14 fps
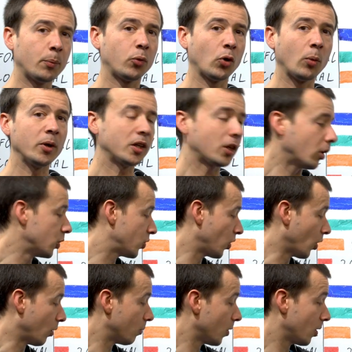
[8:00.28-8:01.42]
that probably goes, you
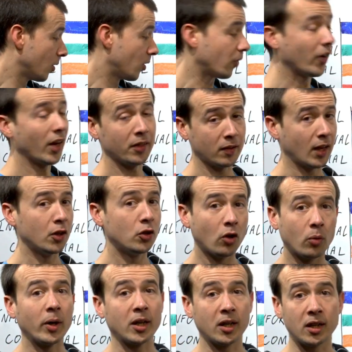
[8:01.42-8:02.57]
know, the fact that they're
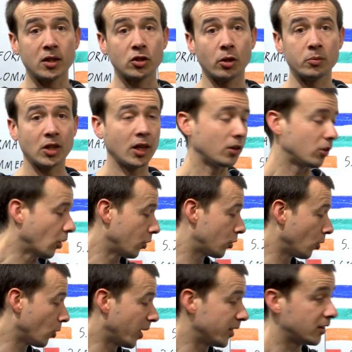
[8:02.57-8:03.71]
not ranking in top 10, you know,
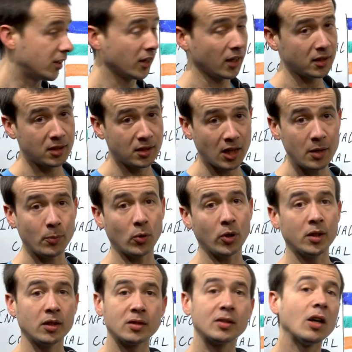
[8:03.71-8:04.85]
Google is digging deeper
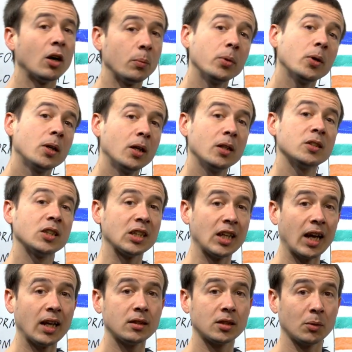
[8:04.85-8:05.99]
in the SERP to
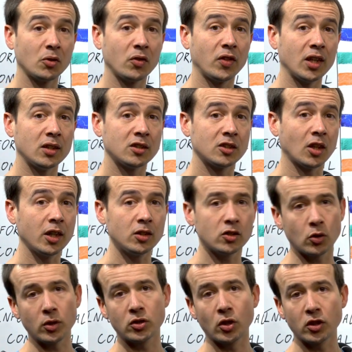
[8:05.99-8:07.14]
get some of these sites.
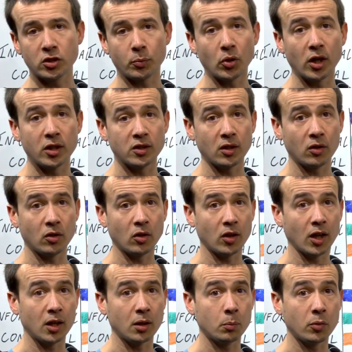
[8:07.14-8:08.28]
So it's not surprising that
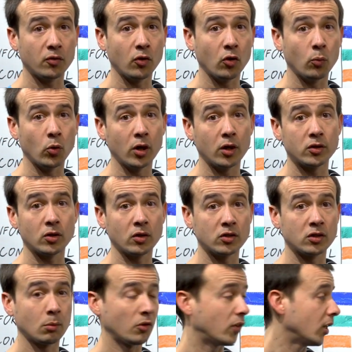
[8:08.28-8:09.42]
they perform worse on
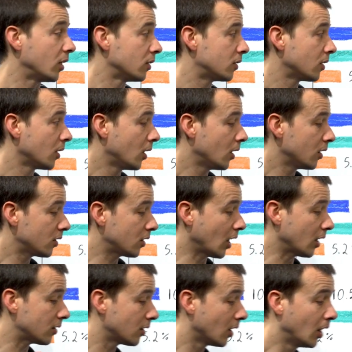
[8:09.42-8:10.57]
some of these
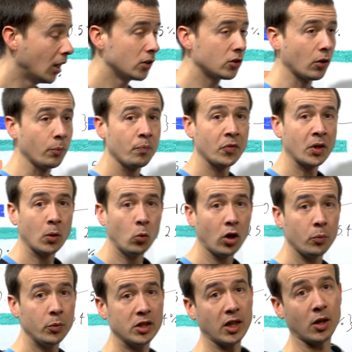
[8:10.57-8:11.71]
stats. So what
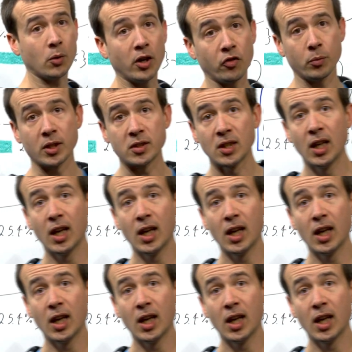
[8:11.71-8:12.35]
can we take away from this?